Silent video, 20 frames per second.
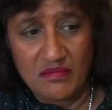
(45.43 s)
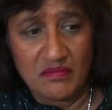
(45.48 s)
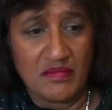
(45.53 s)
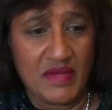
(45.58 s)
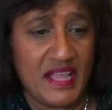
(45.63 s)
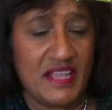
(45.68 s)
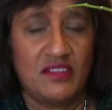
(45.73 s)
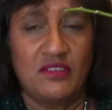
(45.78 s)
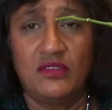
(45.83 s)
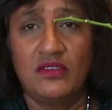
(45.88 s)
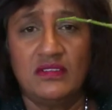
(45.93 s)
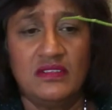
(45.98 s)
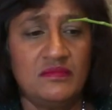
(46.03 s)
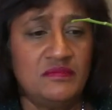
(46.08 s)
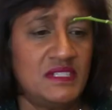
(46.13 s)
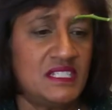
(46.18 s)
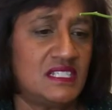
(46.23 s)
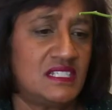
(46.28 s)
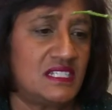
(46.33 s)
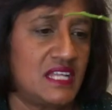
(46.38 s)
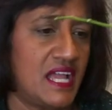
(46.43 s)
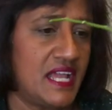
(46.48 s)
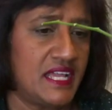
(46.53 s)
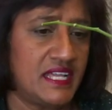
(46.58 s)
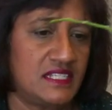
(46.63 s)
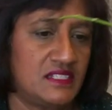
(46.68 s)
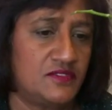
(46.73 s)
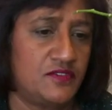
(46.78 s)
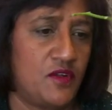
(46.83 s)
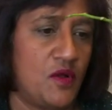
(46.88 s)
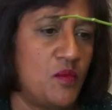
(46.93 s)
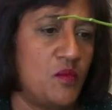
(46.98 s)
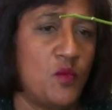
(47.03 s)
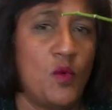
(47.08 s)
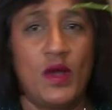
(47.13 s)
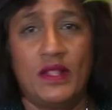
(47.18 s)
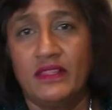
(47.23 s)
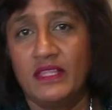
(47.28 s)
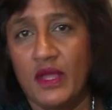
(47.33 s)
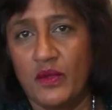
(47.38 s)
make a lot of mistakes from
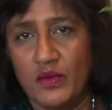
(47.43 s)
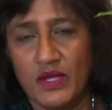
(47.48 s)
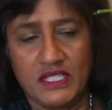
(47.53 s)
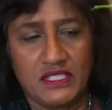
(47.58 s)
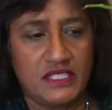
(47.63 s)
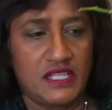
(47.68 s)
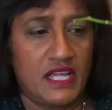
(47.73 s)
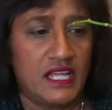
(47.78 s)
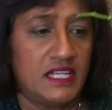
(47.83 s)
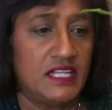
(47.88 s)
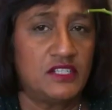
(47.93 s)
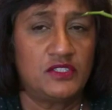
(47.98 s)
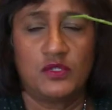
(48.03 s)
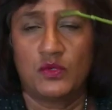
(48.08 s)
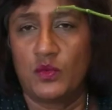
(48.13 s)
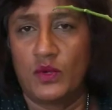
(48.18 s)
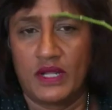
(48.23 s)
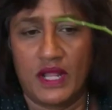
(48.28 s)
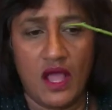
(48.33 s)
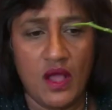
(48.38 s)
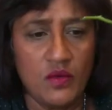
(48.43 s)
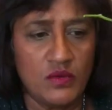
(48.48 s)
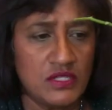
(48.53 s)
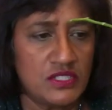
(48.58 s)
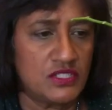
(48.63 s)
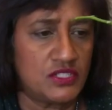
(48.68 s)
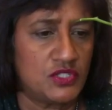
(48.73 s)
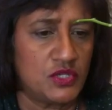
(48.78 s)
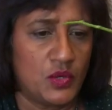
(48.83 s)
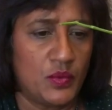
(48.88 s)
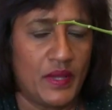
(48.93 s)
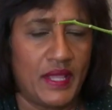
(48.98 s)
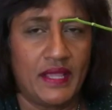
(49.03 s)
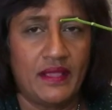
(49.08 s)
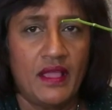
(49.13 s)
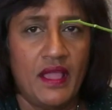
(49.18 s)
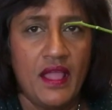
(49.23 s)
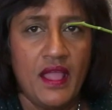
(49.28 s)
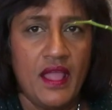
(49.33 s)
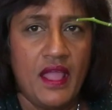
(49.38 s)
what they were telling to what I was
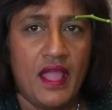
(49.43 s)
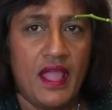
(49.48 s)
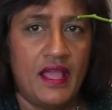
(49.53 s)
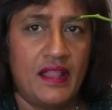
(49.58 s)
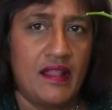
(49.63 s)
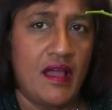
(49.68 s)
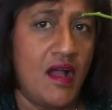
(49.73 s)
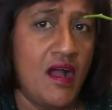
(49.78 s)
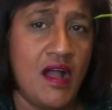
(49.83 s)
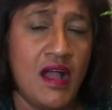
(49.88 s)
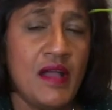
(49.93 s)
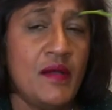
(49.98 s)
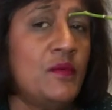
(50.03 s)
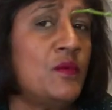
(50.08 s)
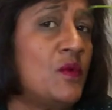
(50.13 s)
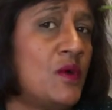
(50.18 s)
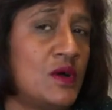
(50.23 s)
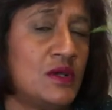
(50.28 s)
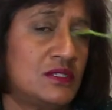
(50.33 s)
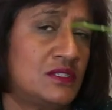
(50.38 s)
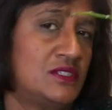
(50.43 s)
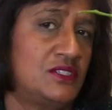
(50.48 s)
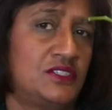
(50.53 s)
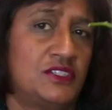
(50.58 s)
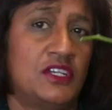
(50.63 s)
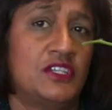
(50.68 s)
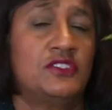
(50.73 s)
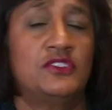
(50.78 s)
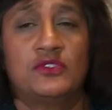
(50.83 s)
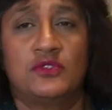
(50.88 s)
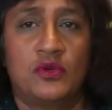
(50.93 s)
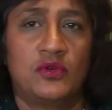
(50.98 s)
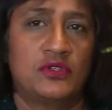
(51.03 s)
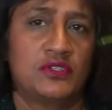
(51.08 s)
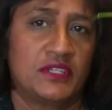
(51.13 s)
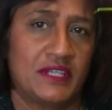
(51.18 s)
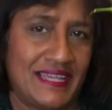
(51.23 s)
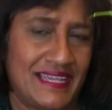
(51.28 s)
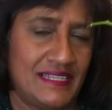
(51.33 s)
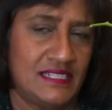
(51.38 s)
doing, and I was just not
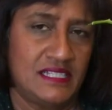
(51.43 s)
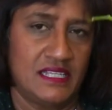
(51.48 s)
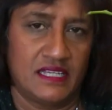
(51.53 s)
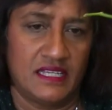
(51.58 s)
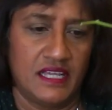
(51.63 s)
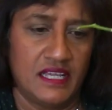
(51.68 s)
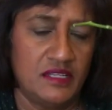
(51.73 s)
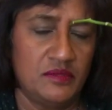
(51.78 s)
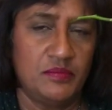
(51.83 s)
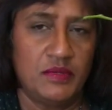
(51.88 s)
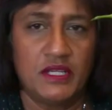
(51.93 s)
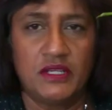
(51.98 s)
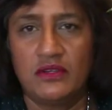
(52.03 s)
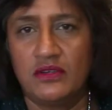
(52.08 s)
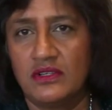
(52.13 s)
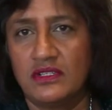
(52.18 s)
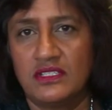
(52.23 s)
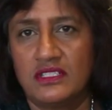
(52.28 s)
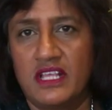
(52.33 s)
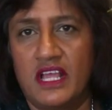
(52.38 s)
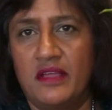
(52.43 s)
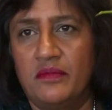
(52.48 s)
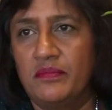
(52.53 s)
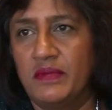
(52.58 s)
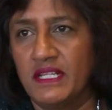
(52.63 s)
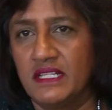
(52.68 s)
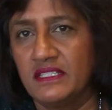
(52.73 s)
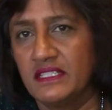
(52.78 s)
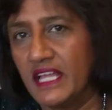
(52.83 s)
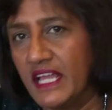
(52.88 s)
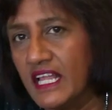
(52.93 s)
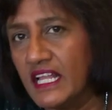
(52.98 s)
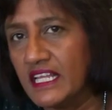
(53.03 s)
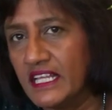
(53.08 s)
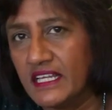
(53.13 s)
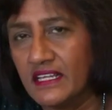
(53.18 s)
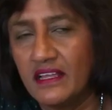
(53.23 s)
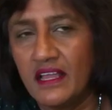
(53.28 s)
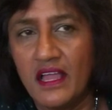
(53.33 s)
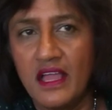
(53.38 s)
getting it, because they've been
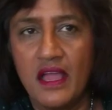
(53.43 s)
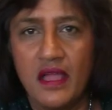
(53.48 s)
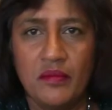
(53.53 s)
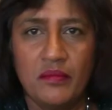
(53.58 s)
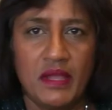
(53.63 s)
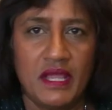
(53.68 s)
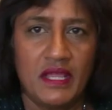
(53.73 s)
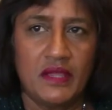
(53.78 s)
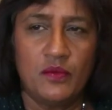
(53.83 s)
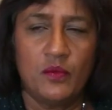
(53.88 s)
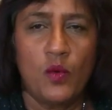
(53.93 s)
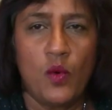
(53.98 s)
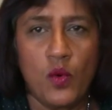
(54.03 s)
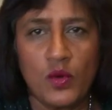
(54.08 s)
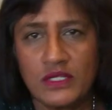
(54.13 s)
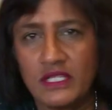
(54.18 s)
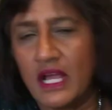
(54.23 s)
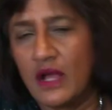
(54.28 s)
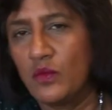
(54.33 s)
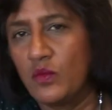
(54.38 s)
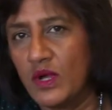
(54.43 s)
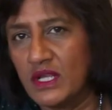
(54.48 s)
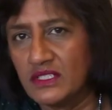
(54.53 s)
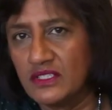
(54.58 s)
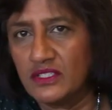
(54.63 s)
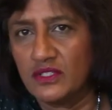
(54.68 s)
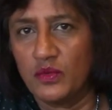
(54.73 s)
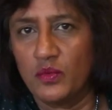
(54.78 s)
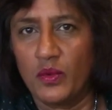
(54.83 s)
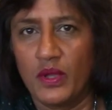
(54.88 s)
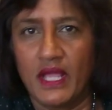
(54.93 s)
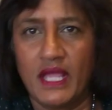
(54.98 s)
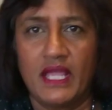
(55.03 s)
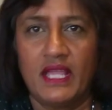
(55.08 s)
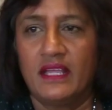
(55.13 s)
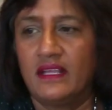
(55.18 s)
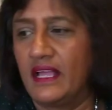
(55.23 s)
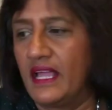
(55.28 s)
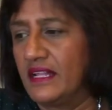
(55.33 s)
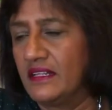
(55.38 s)
telling me water once a
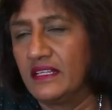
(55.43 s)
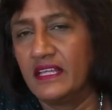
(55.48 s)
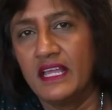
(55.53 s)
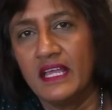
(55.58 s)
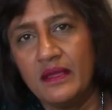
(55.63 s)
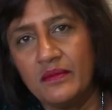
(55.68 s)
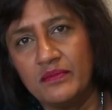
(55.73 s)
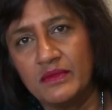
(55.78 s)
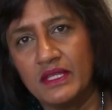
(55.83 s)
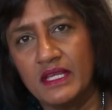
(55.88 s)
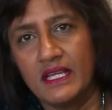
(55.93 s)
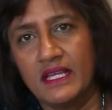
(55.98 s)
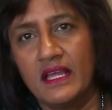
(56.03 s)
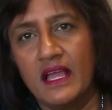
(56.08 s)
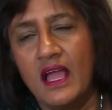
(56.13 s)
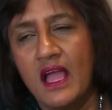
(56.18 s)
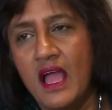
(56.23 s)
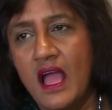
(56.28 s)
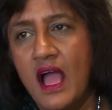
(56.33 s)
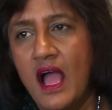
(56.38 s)
week and keep the